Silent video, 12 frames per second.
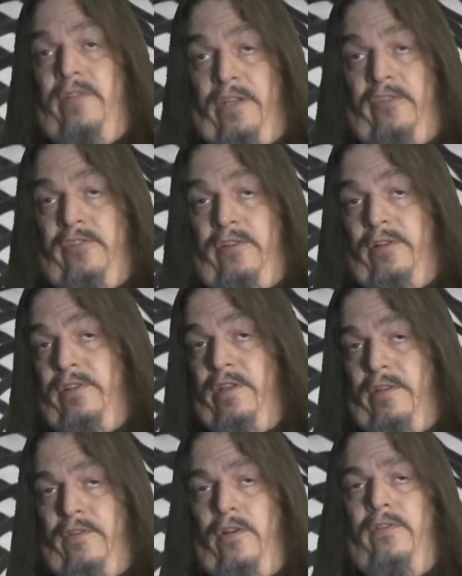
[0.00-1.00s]
that his cult
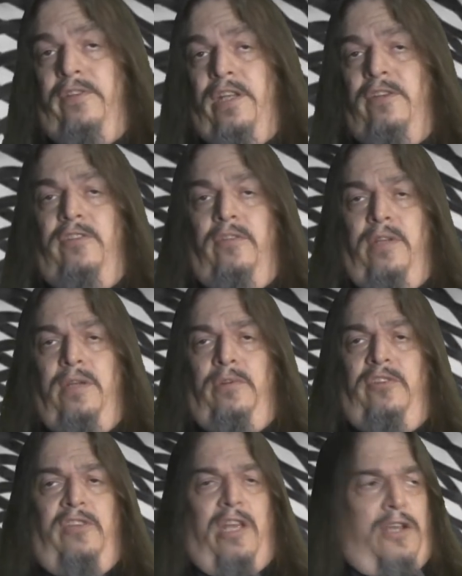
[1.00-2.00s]
had evolved into, he
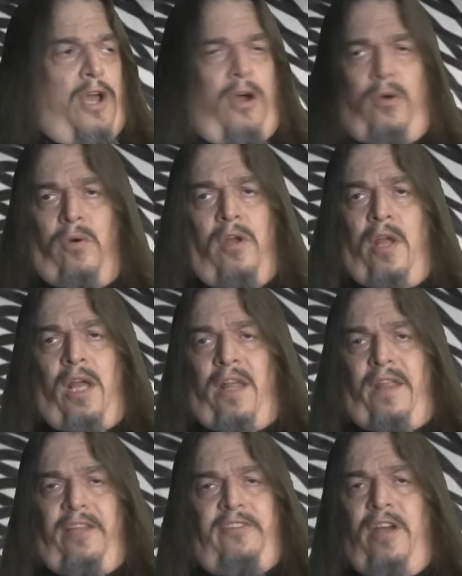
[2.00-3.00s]
would say, No,
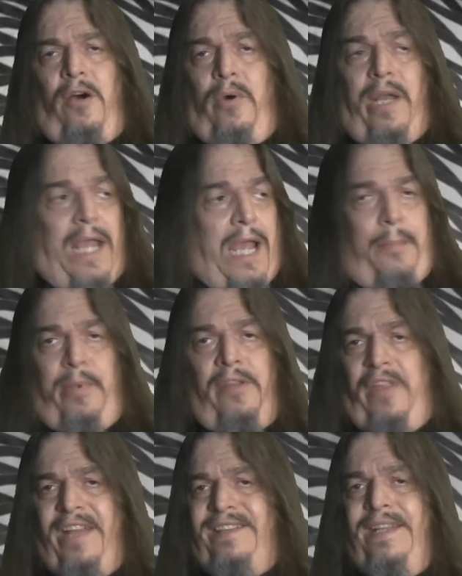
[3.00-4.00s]
that's not what
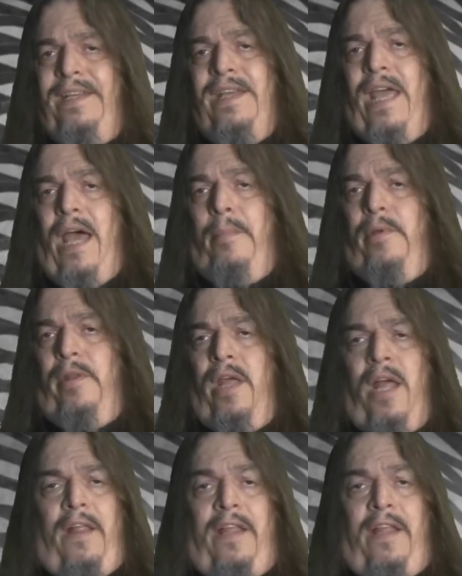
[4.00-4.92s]
happened. That didn't happen.